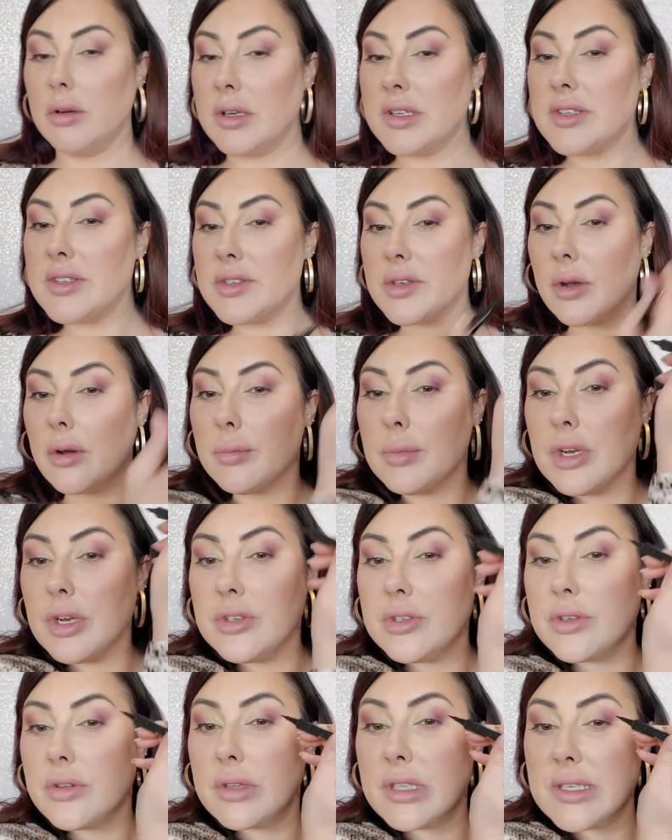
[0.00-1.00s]
So I'm going to
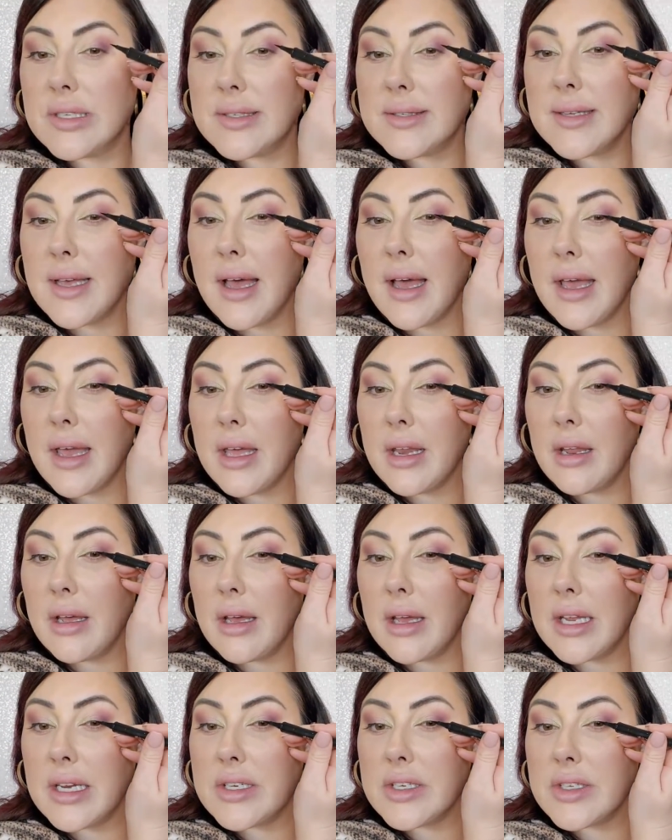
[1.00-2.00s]
do this side.
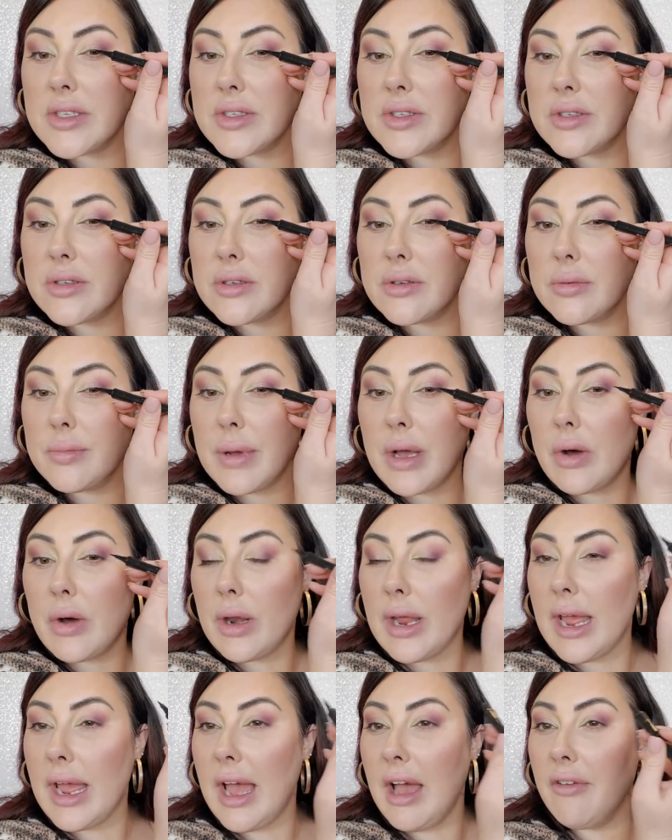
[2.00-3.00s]
I just do
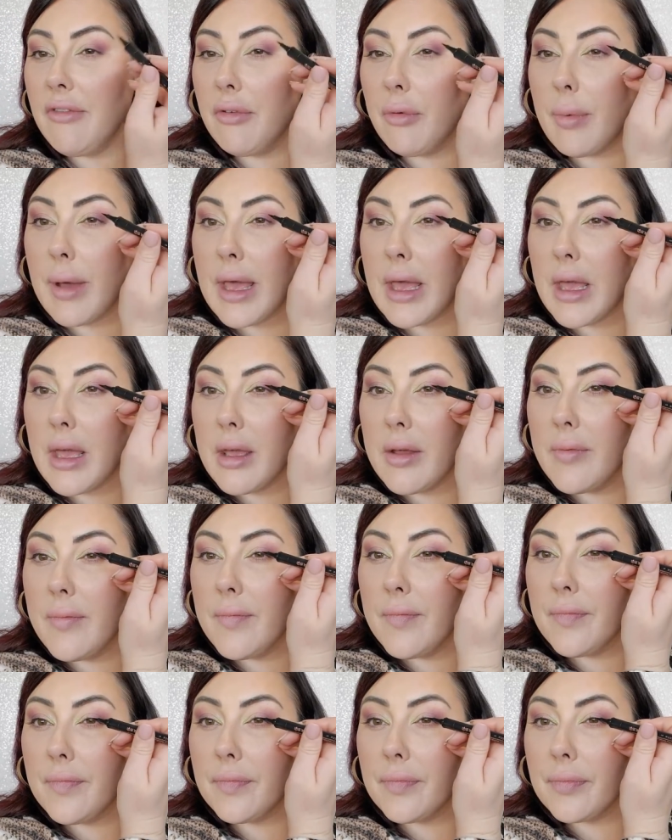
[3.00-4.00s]
about halfway.
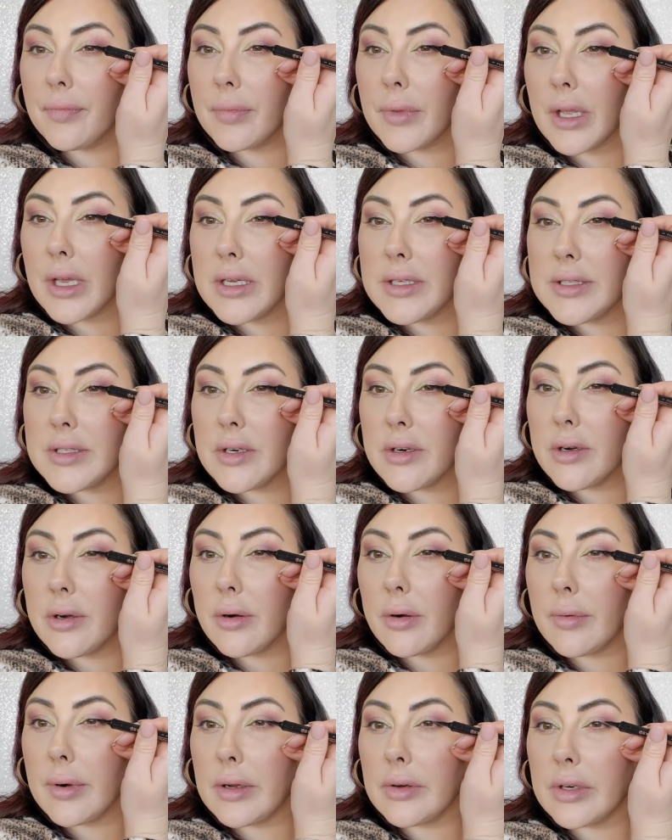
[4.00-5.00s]
I start
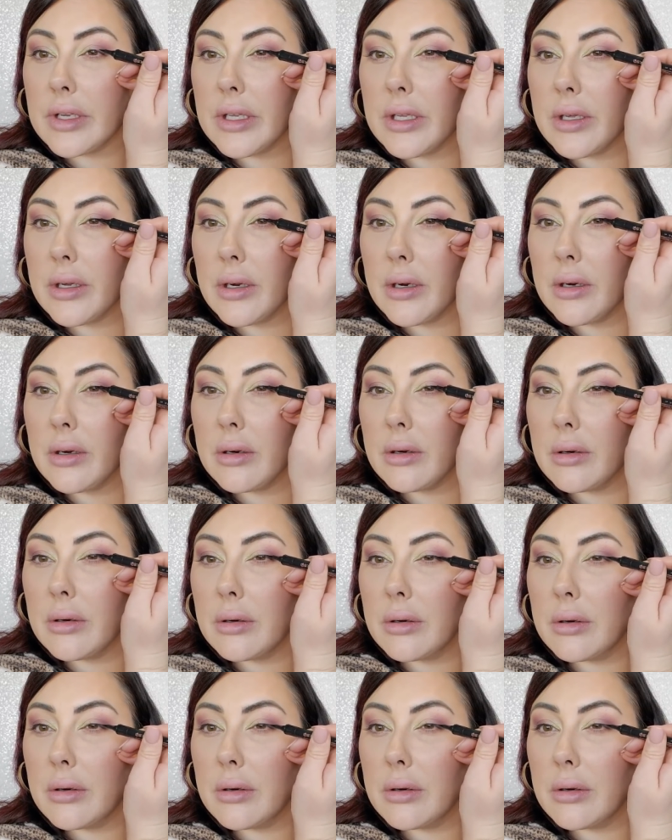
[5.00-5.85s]
around here.